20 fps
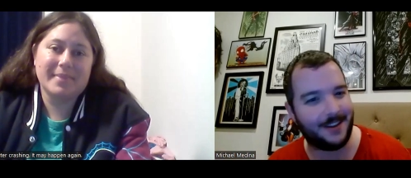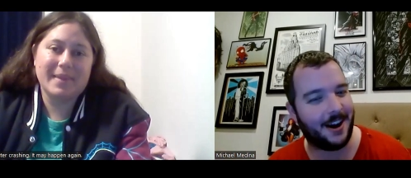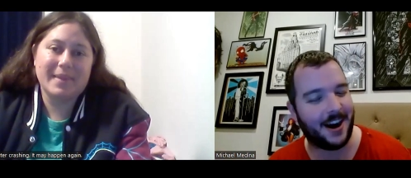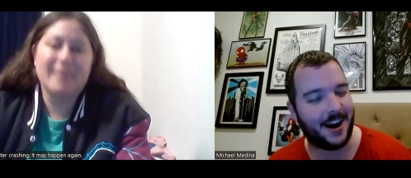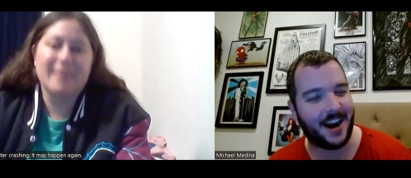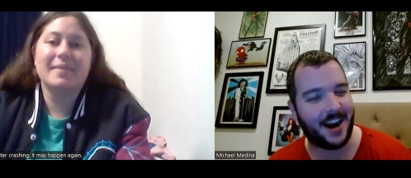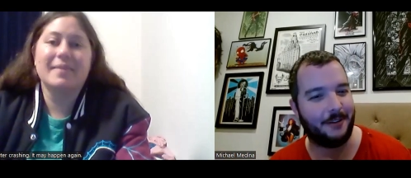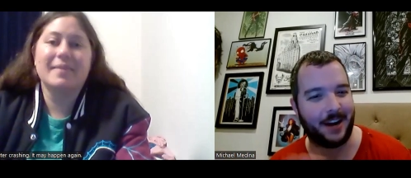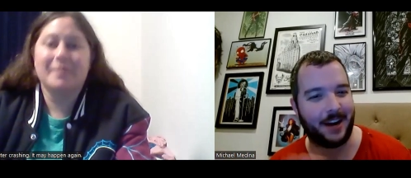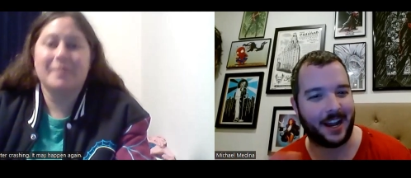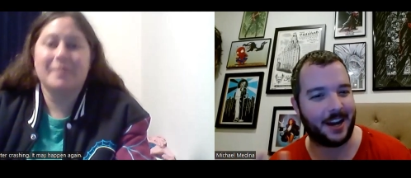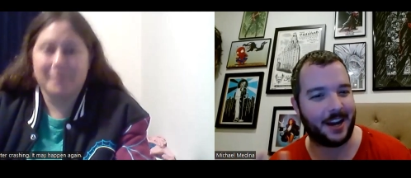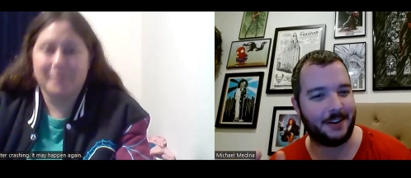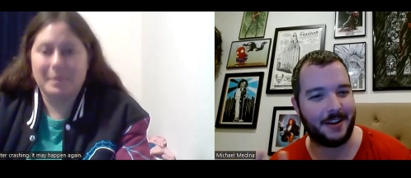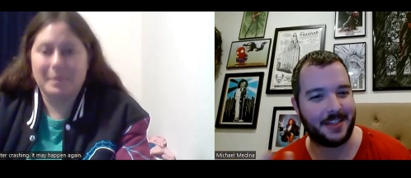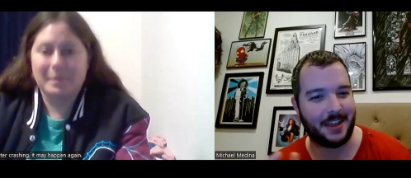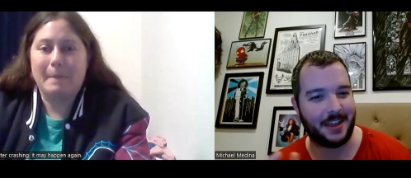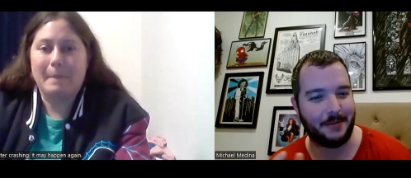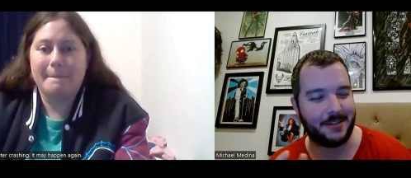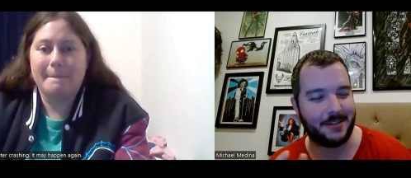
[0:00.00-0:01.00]
Speaker 1: all right, we're not going to do
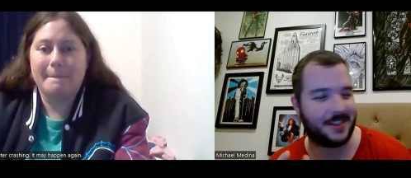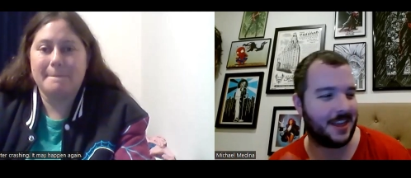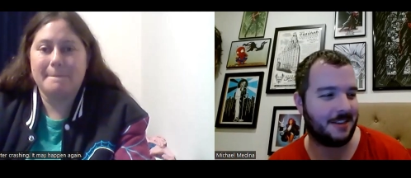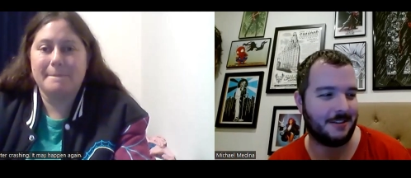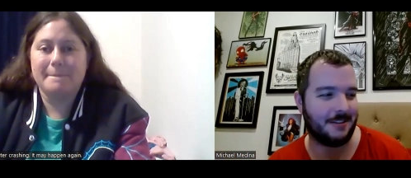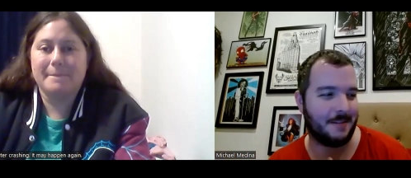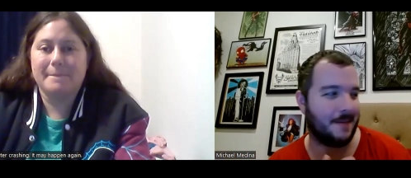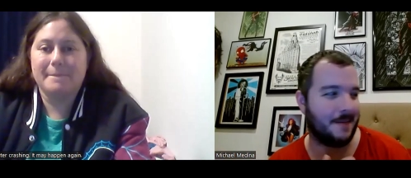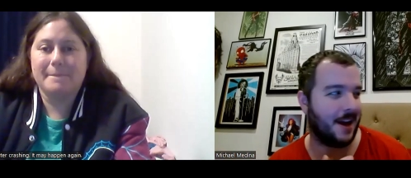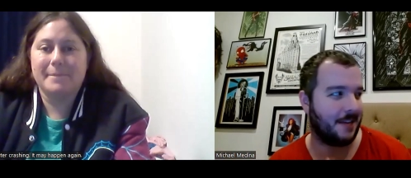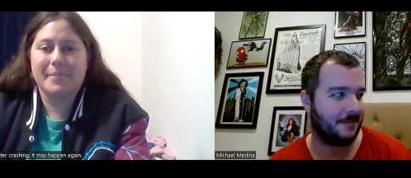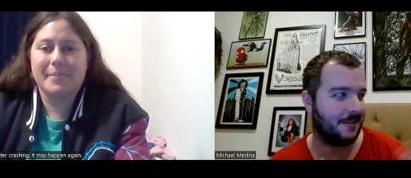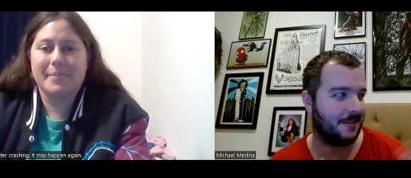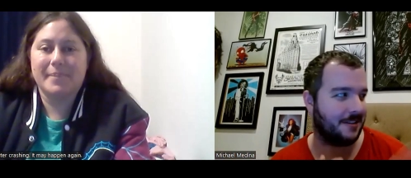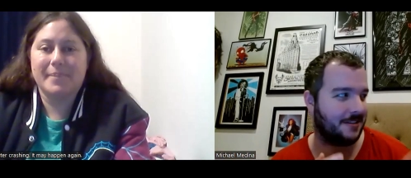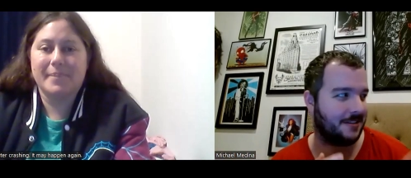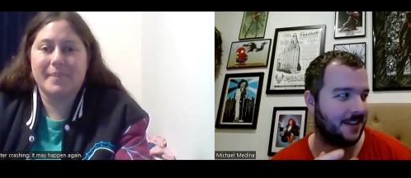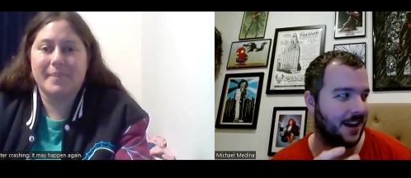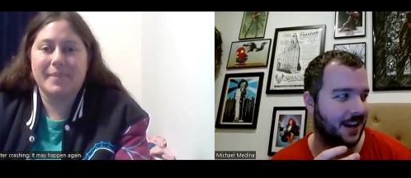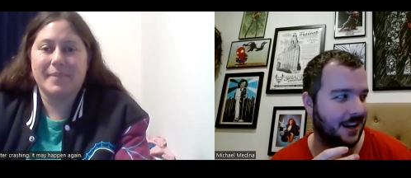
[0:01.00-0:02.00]
anything with this, so you might as well
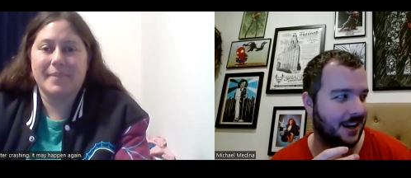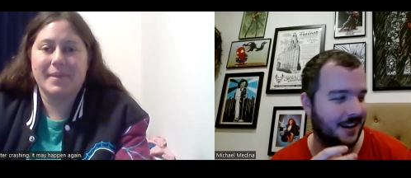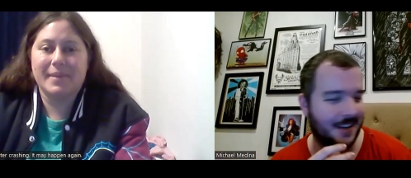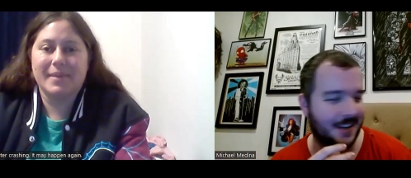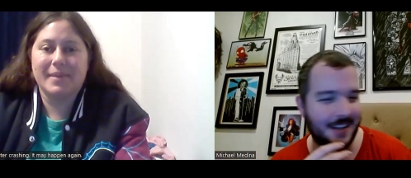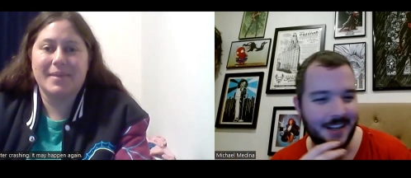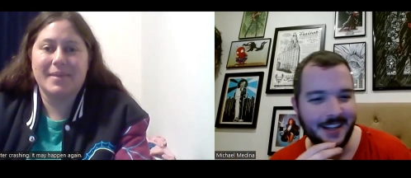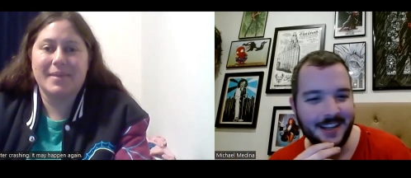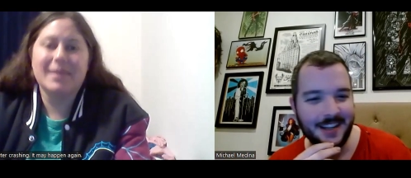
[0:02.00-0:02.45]
just take it.